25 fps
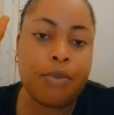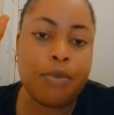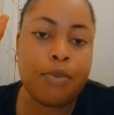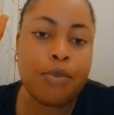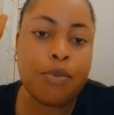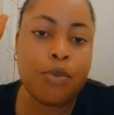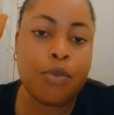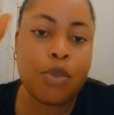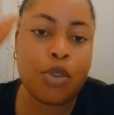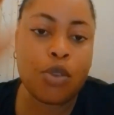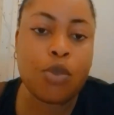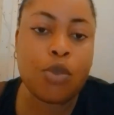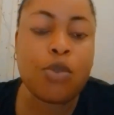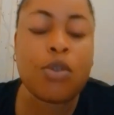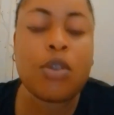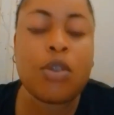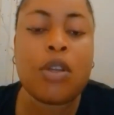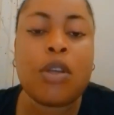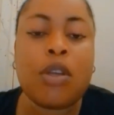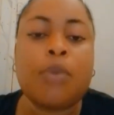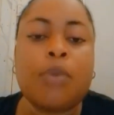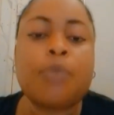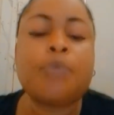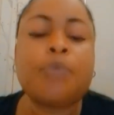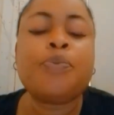persona,
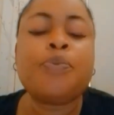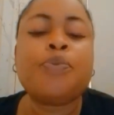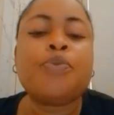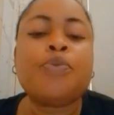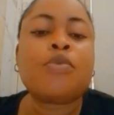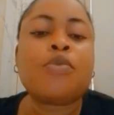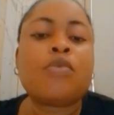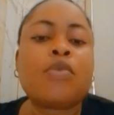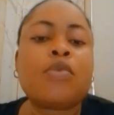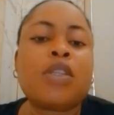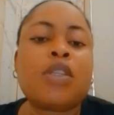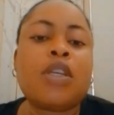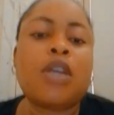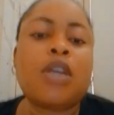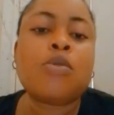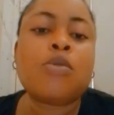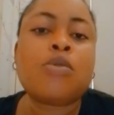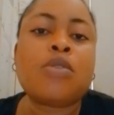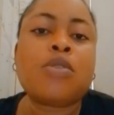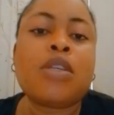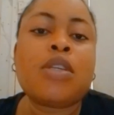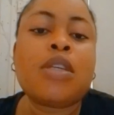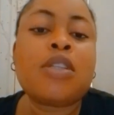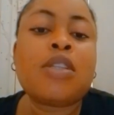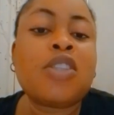I will
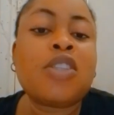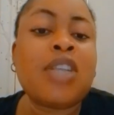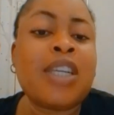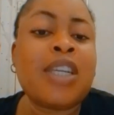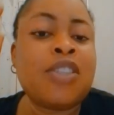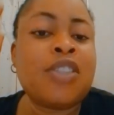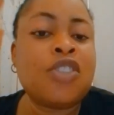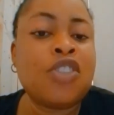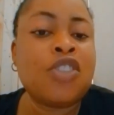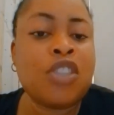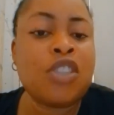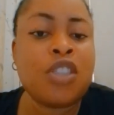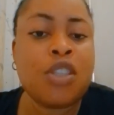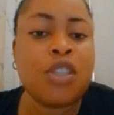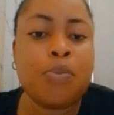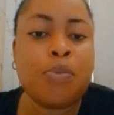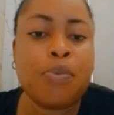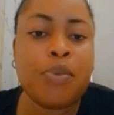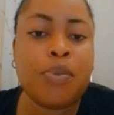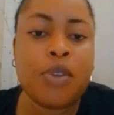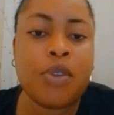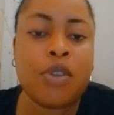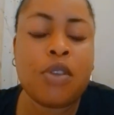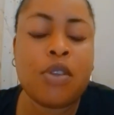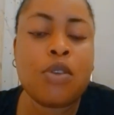say
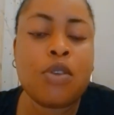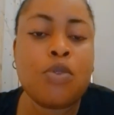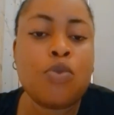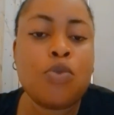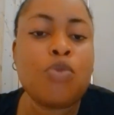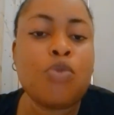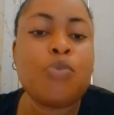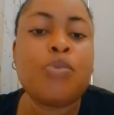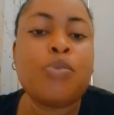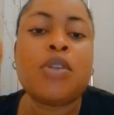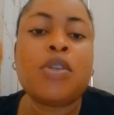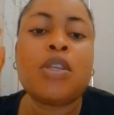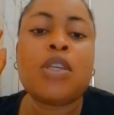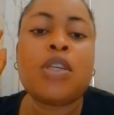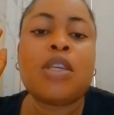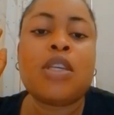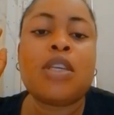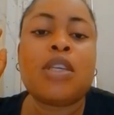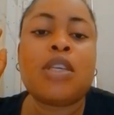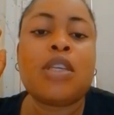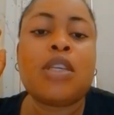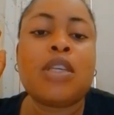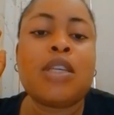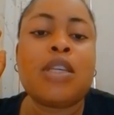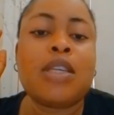ChatGPT will be
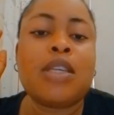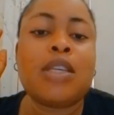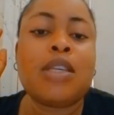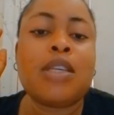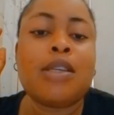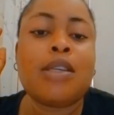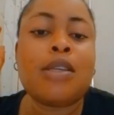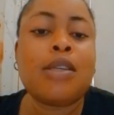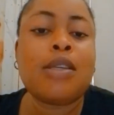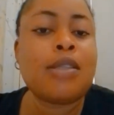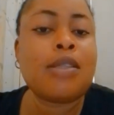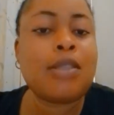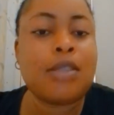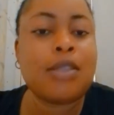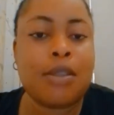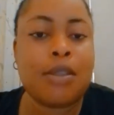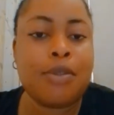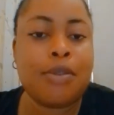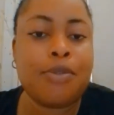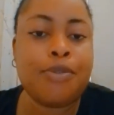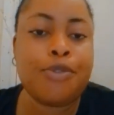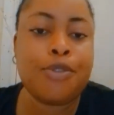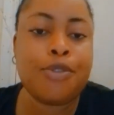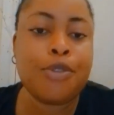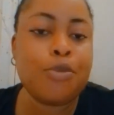easy
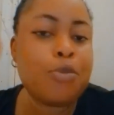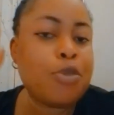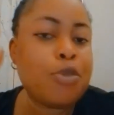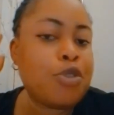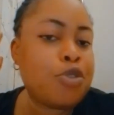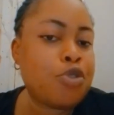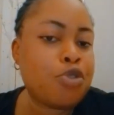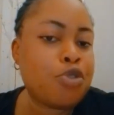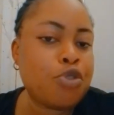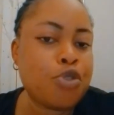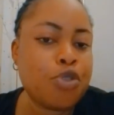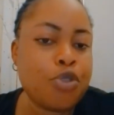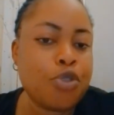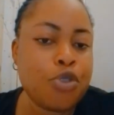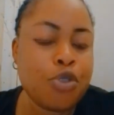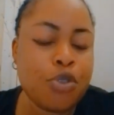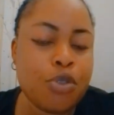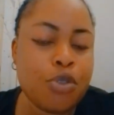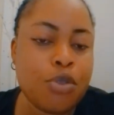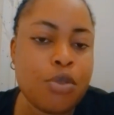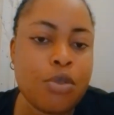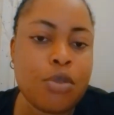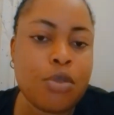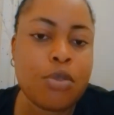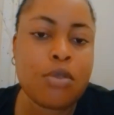for me to
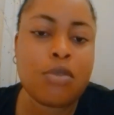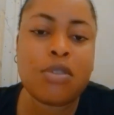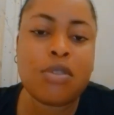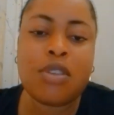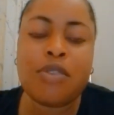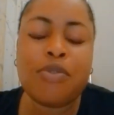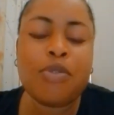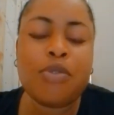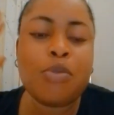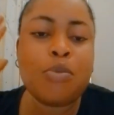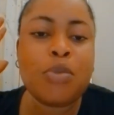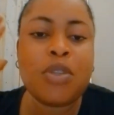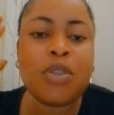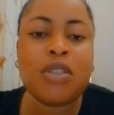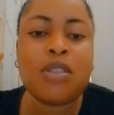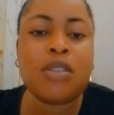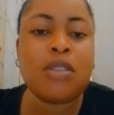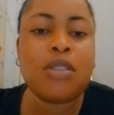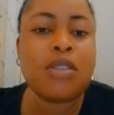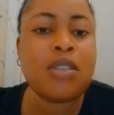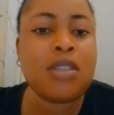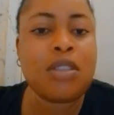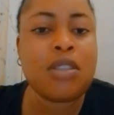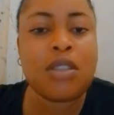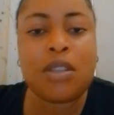use, giving me the
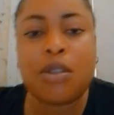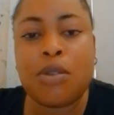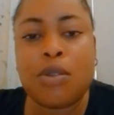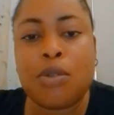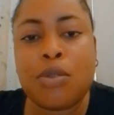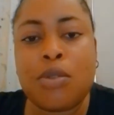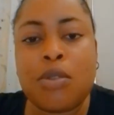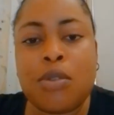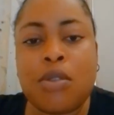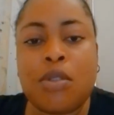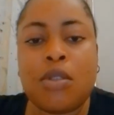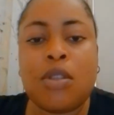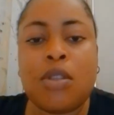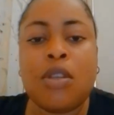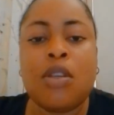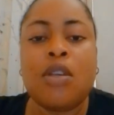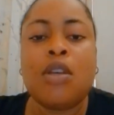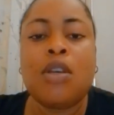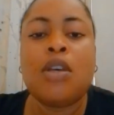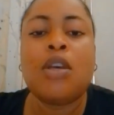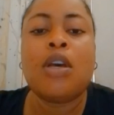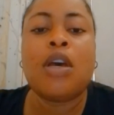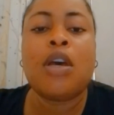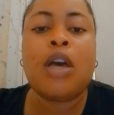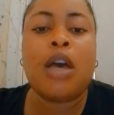details
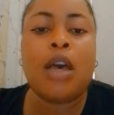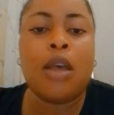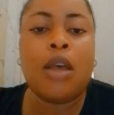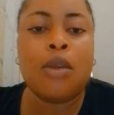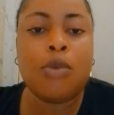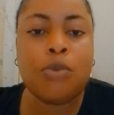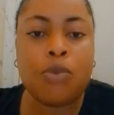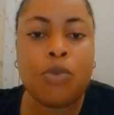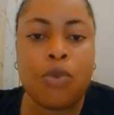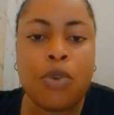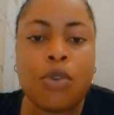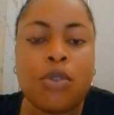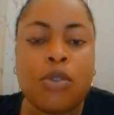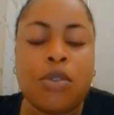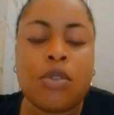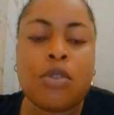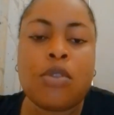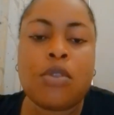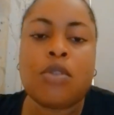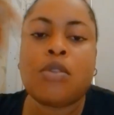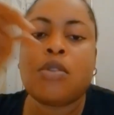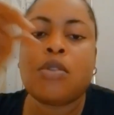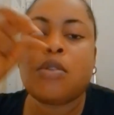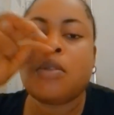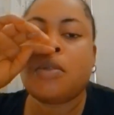I
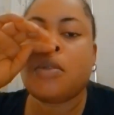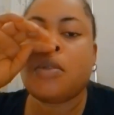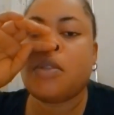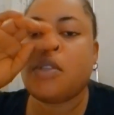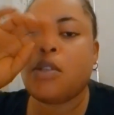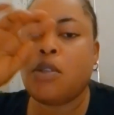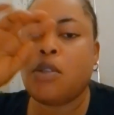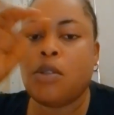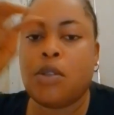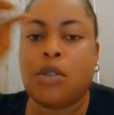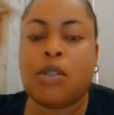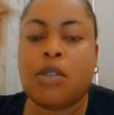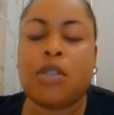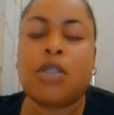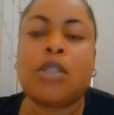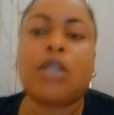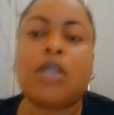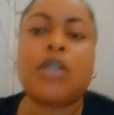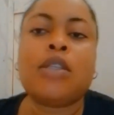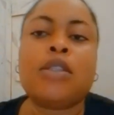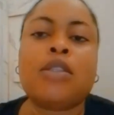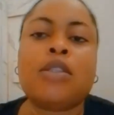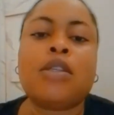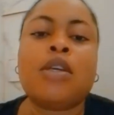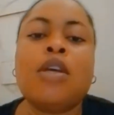want. You
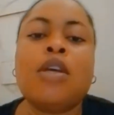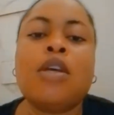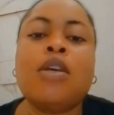understand?